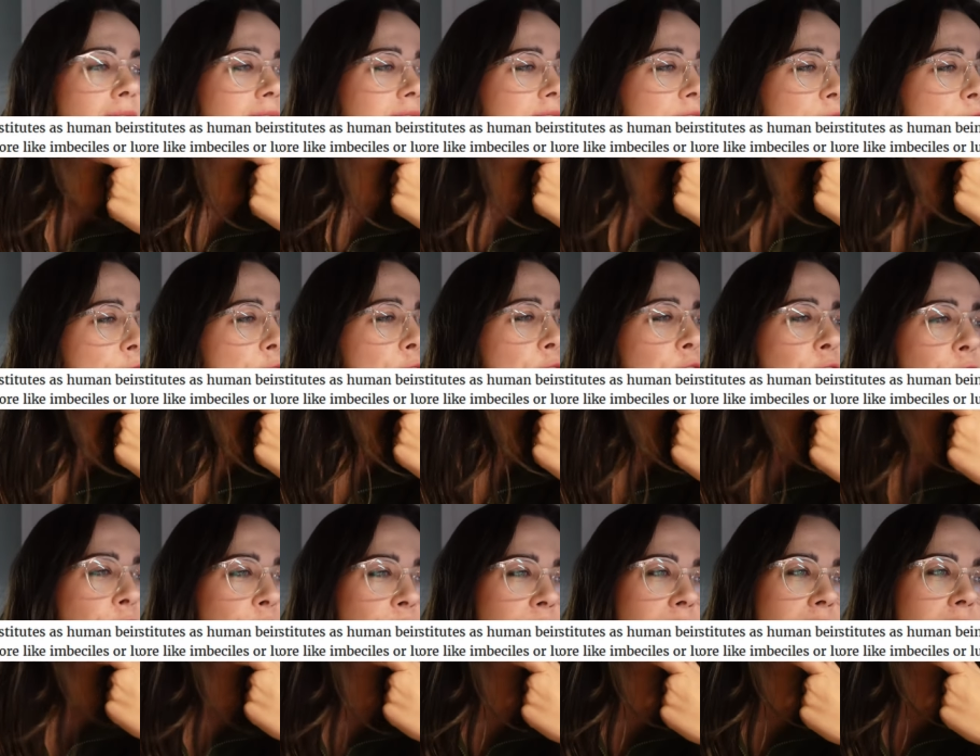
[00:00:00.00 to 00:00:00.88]
"I never could
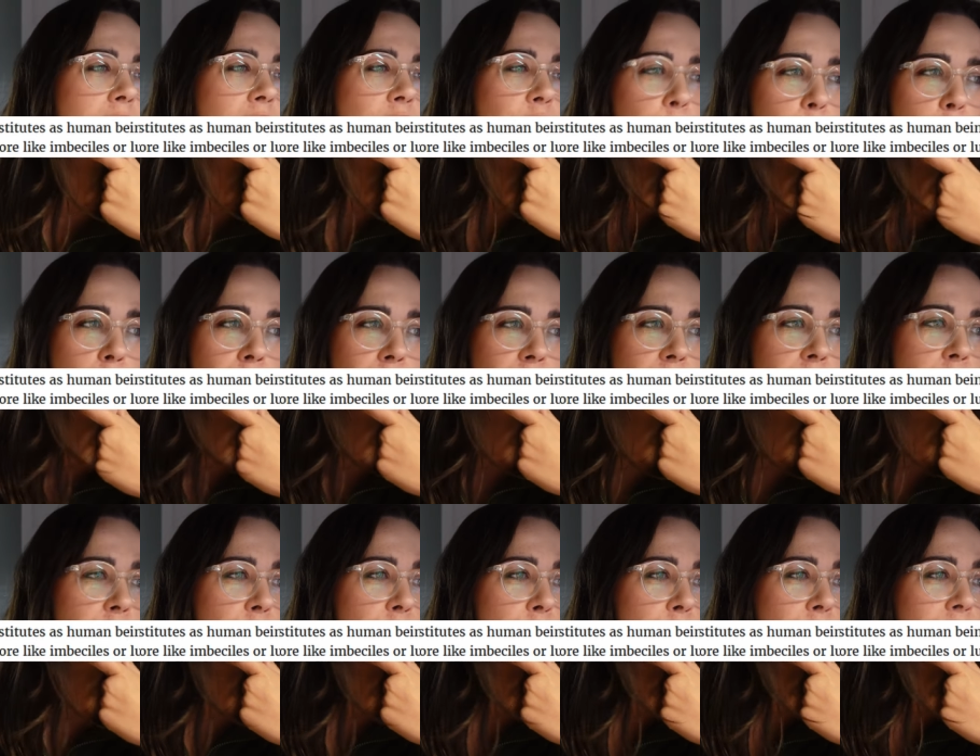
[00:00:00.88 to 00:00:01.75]
think of
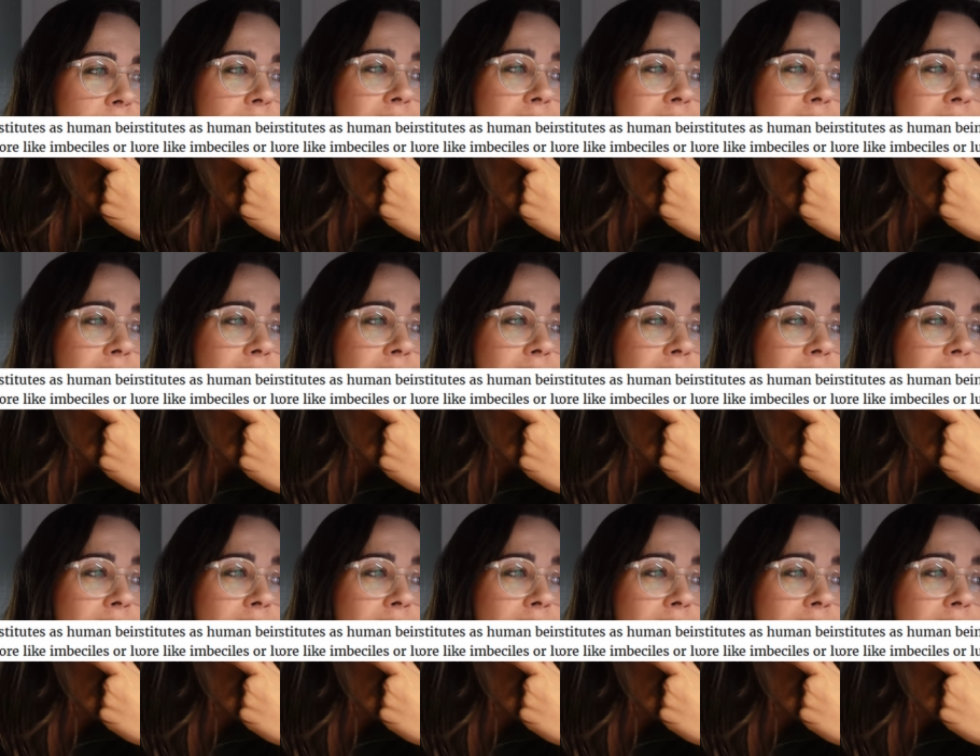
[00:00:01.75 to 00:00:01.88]
prostitutes